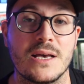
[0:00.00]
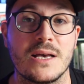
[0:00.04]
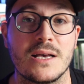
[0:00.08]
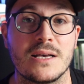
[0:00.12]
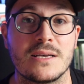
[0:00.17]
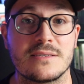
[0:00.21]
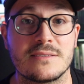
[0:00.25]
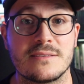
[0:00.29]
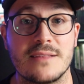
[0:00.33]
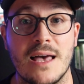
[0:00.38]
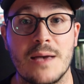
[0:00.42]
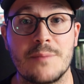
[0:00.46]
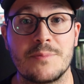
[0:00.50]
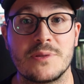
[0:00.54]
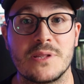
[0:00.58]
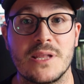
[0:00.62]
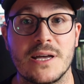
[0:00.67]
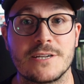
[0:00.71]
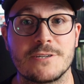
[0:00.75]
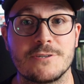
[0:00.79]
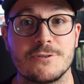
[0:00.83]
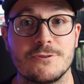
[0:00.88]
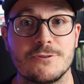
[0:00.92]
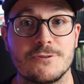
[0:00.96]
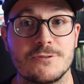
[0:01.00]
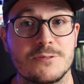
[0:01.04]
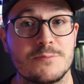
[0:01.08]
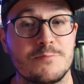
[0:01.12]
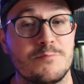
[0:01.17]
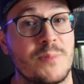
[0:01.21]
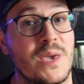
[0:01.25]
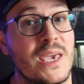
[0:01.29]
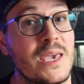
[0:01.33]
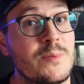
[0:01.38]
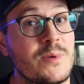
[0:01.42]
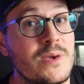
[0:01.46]
Slab collectors,
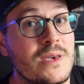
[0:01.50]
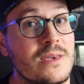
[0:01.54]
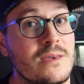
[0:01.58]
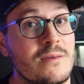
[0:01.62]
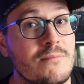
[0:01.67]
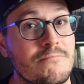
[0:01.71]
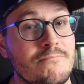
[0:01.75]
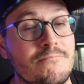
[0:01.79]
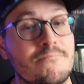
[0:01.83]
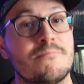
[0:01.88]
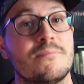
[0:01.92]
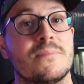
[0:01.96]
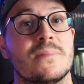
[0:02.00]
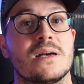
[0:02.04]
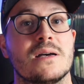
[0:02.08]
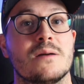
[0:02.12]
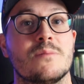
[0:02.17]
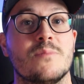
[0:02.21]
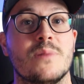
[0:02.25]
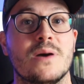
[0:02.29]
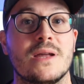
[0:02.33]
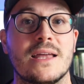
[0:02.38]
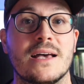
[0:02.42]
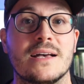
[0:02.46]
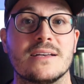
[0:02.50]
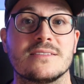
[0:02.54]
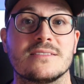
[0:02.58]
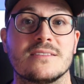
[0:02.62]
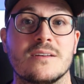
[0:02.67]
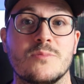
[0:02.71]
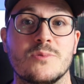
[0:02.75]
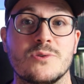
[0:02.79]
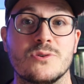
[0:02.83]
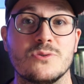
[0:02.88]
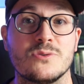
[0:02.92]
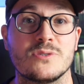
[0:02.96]
maybe, but as
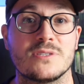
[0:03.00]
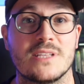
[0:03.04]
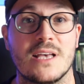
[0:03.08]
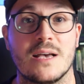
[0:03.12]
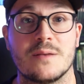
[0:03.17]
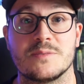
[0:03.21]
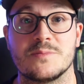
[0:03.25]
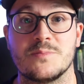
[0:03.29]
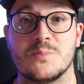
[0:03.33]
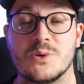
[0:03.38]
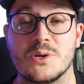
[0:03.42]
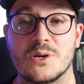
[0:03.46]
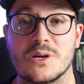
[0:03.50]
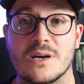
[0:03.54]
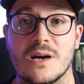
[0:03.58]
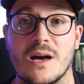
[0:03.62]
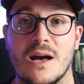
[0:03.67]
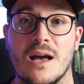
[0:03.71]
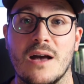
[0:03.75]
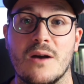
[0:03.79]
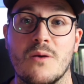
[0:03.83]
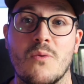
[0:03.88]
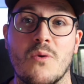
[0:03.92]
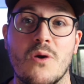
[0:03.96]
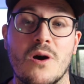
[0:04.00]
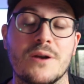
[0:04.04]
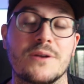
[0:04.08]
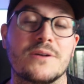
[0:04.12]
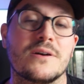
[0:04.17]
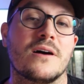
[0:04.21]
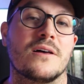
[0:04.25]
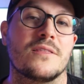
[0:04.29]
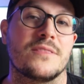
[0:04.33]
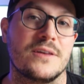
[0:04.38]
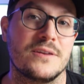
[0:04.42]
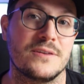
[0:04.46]
someone who slabs book, I want
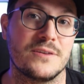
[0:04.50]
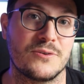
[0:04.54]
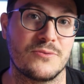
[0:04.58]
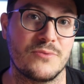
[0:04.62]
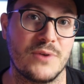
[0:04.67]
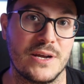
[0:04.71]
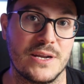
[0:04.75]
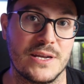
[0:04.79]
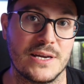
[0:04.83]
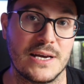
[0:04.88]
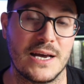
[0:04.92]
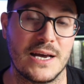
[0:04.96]
authentic grading.